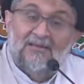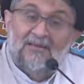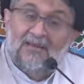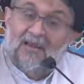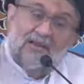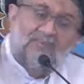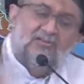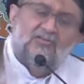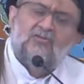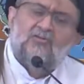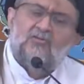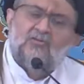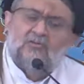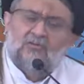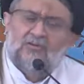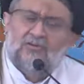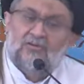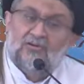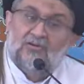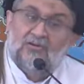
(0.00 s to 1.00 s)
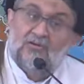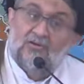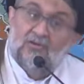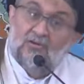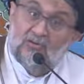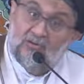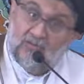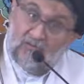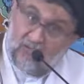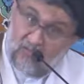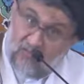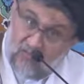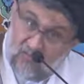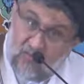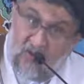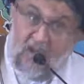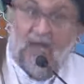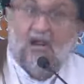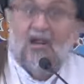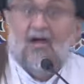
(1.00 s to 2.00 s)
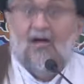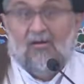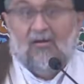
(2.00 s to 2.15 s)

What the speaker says: Antumul fuqara.